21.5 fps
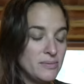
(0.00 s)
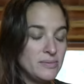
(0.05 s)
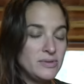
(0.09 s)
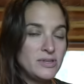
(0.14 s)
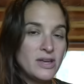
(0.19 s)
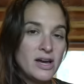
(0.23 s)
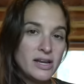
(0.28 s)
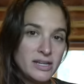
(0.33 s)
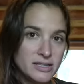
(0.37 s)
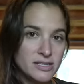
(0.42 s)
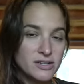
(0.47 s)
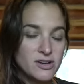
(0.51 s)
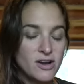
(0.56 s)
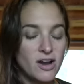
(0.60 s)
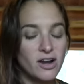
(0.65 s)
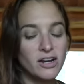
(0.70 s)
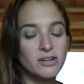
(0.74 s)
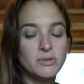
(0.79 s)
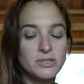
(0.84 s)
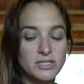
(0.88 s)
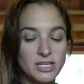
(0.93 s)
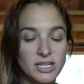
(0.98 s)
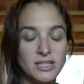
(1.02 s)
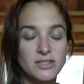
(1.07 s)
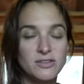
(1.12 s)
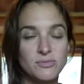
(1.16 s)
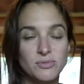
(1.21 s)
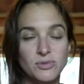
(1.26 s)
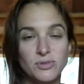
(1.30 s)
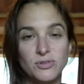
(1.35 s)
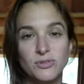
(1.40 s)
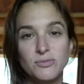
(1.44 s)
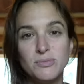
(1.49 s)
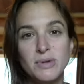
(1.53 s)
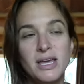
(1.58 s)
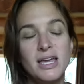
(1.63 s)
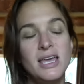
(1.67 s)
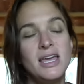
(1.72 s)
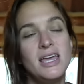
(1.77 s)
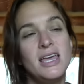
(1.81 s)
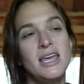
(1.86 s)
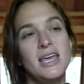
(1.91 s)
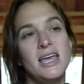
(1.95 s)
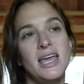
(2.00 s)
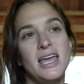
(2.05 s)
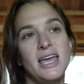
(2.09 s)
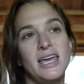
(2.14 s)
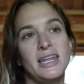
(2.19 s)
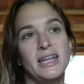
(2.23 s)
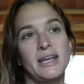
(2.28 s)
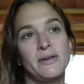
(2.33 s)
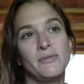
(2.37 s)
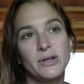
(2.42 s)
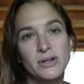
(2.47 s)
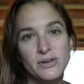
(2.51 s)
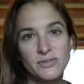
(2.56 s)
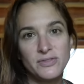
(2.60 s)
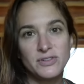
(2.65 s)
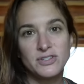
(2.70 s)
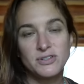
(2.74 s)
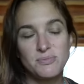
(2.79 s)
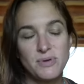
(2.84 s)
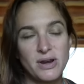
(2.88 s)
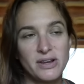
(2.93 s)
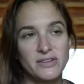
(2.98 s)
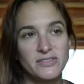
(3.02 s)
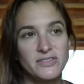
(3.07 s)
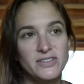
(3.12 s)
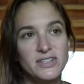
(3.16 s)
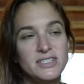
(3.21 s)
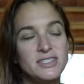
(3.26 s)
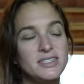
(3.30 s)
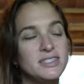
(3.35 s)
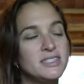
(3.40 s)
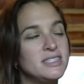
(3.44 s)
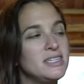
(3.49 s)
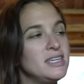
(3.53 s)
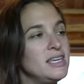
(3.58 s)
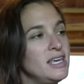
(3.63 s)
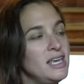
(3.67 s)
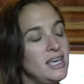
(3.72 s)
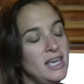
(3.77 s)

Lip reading: not in the car but in the room, and I went over to breakfast.